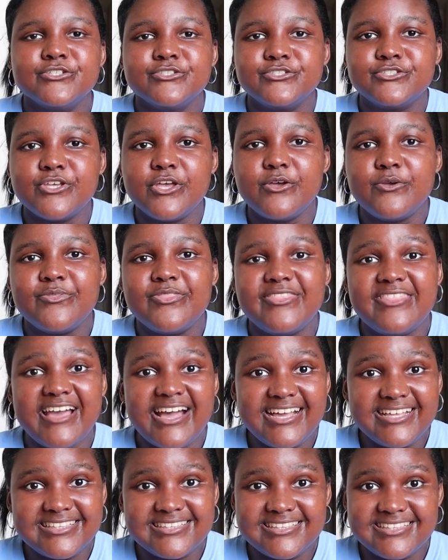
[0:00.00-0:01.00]
So
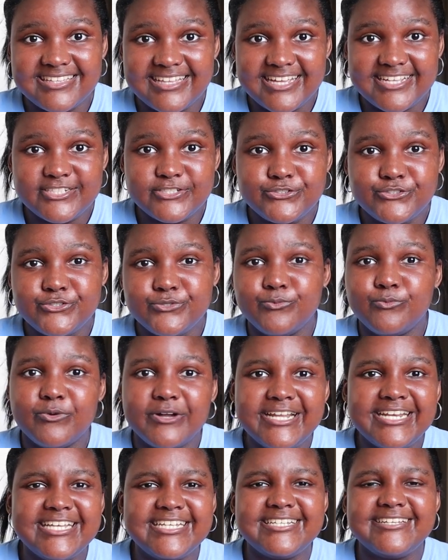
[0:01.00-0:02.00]
that led to,
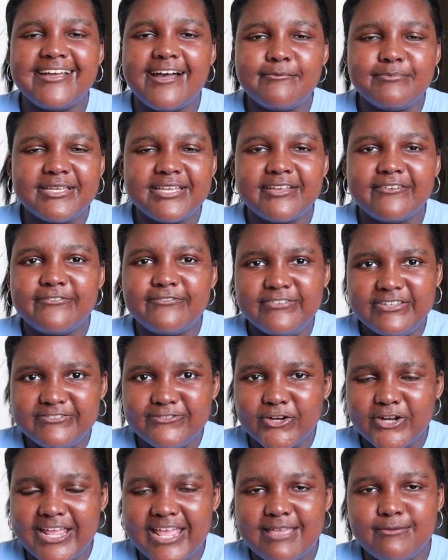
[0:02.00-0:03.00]
one, it not being a
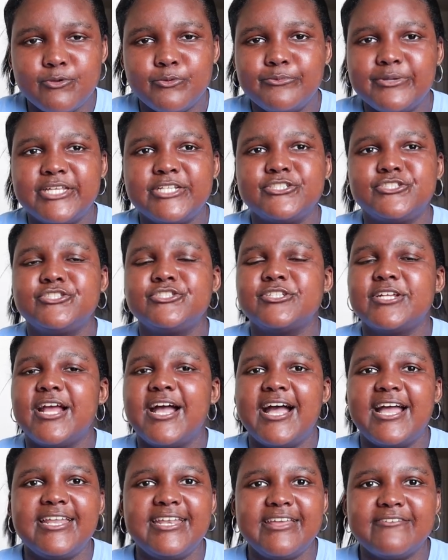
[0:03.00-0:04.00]
Fever game, which
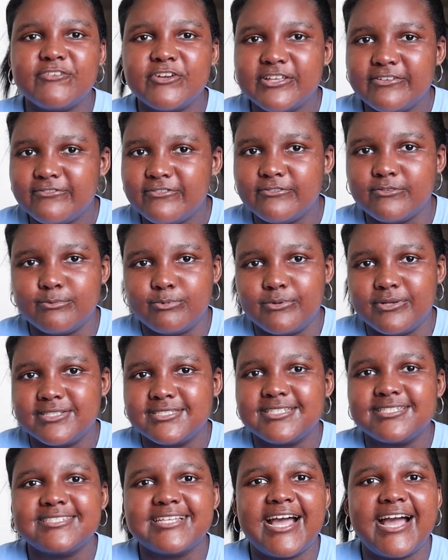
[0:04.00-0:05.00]
I never get Fever
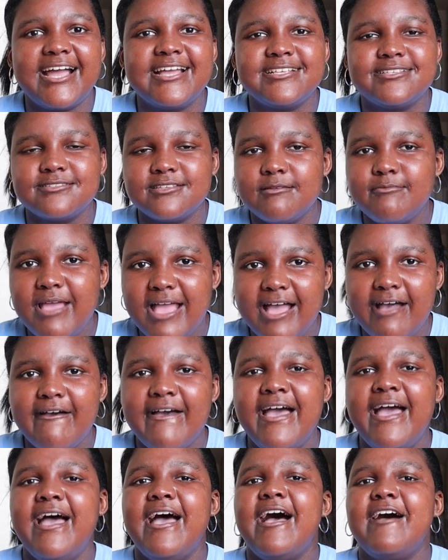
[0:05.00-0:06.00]
points because I somehow
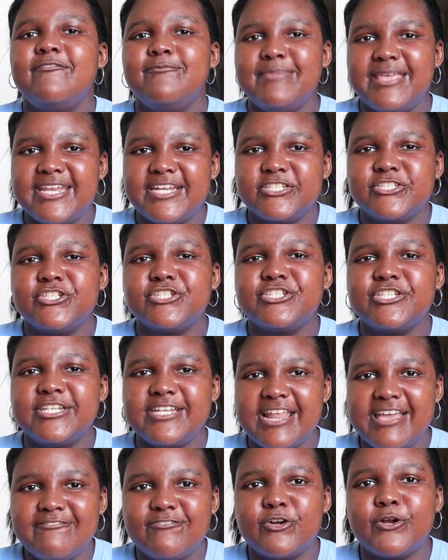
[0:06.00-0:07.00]
have managed to
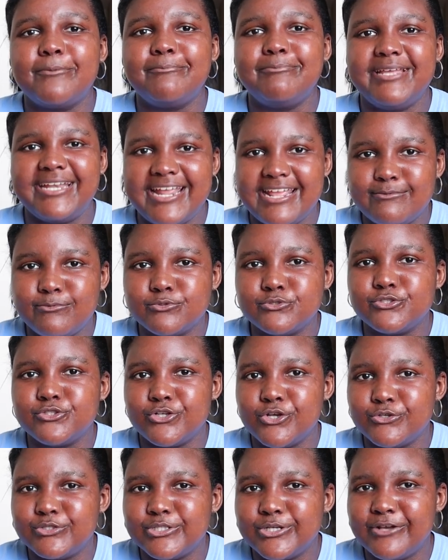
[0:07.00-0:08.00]
never been able to
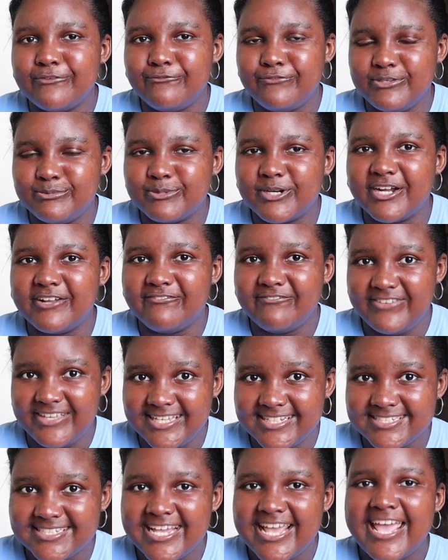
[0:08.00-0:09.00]
go to a Fever
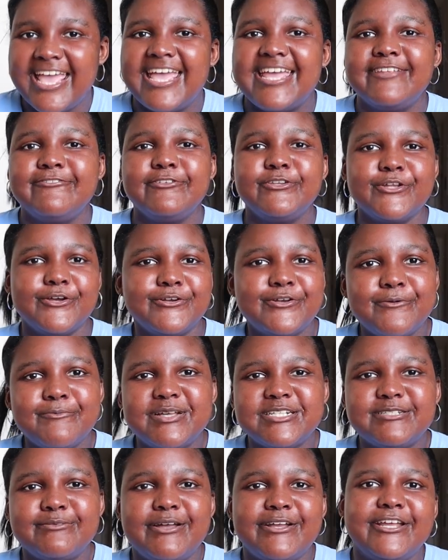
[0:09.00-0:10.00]
event. And if you don't know
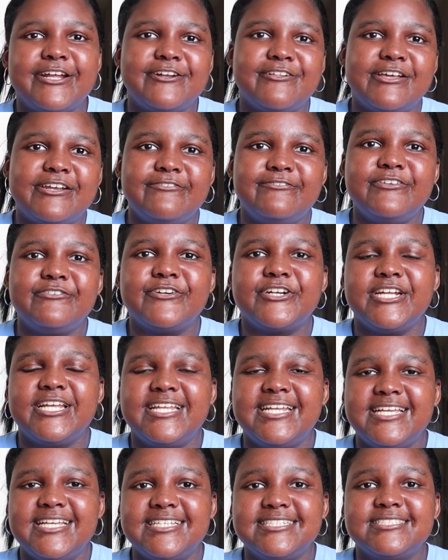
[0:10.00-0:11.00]
much about Carolina Fever,
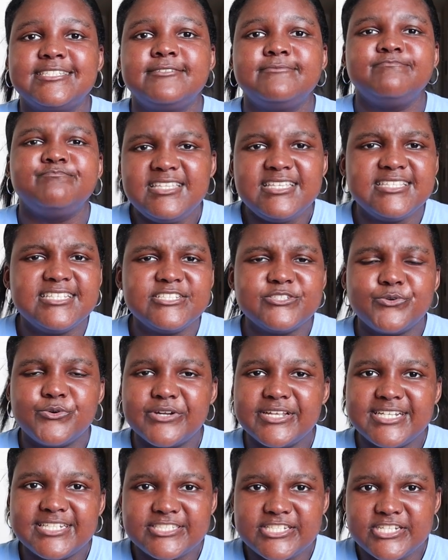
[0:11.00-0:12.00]
it is this
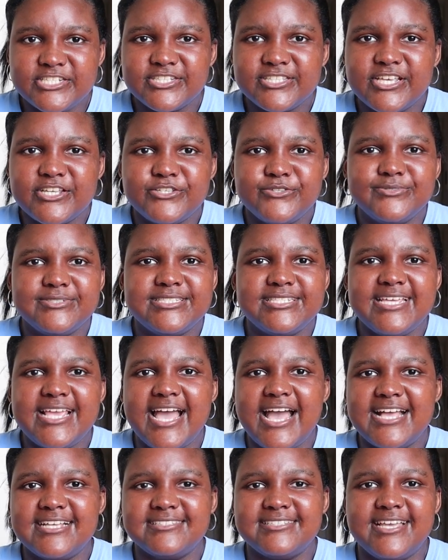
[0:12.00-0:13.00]
organization that UNC
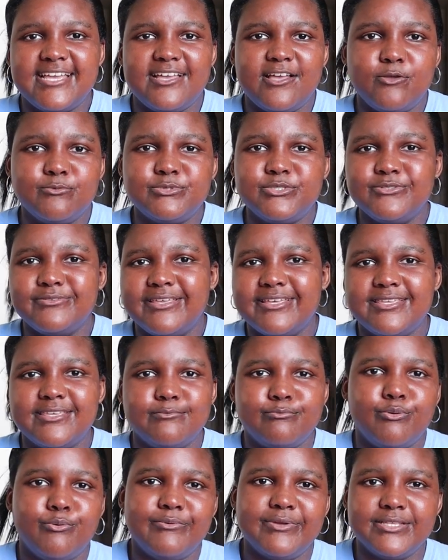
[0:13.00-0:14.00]
has that helps you like
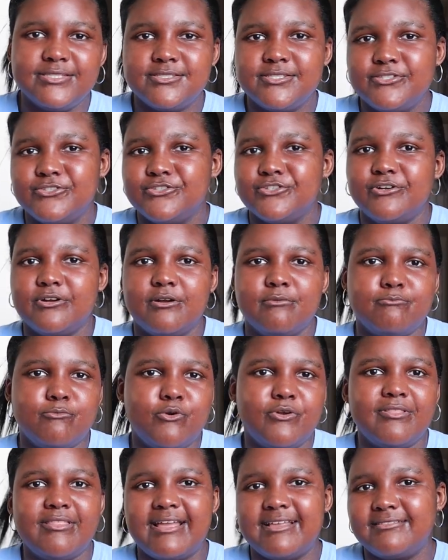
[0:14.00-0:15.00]
get points, and you're
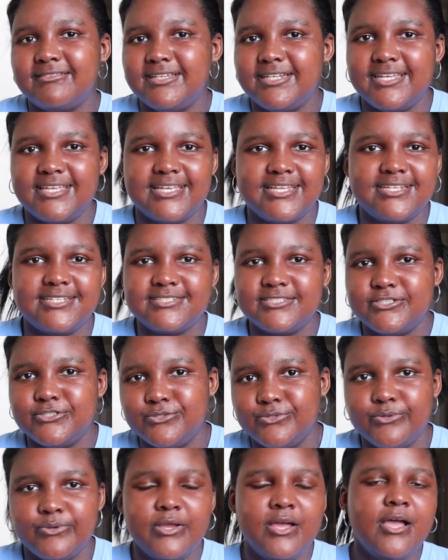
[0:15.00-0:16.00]
more likely to get
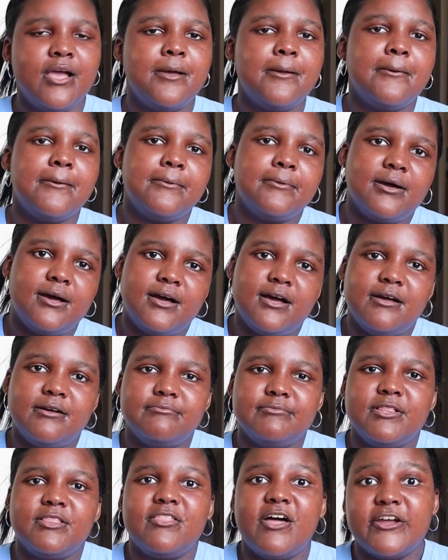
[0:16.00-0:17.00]
into
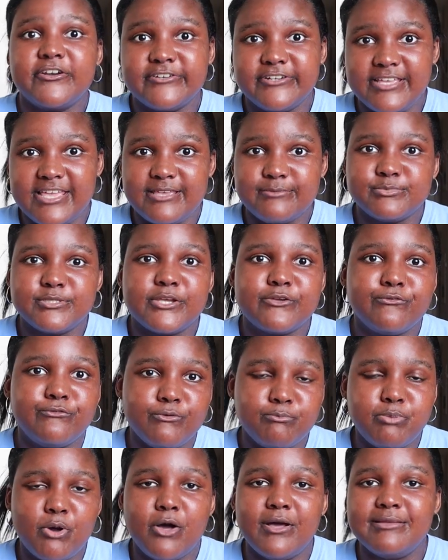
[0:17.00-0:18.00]
lottery games like
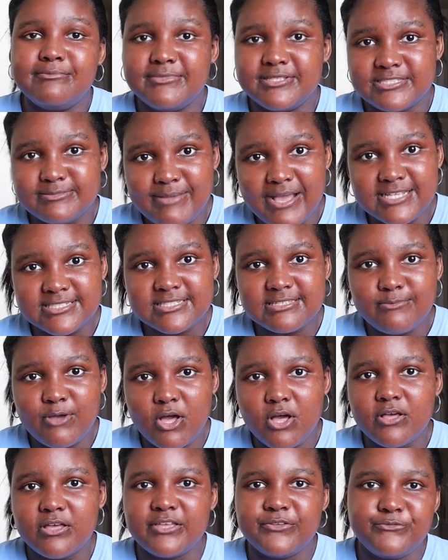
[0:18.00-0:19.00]
football and men's
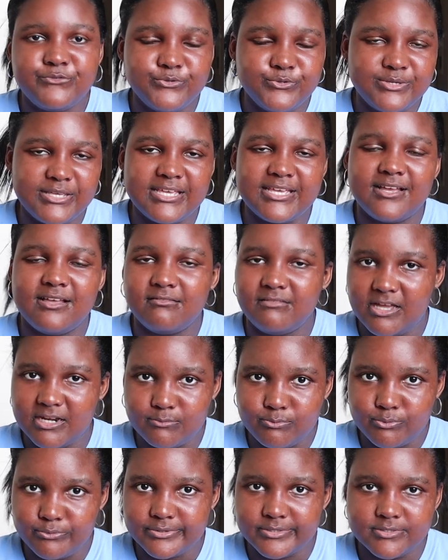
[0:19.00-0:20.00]
basketball if you get a
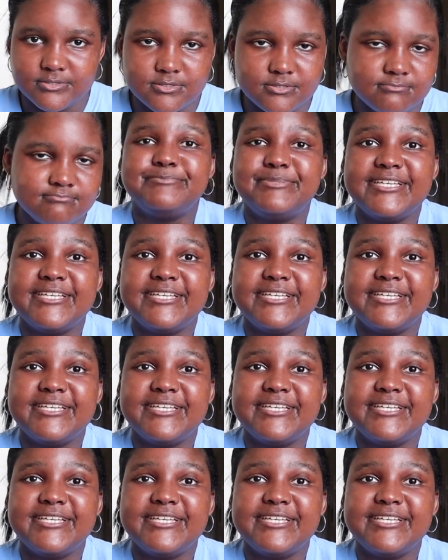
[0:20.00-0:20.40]
lot of points.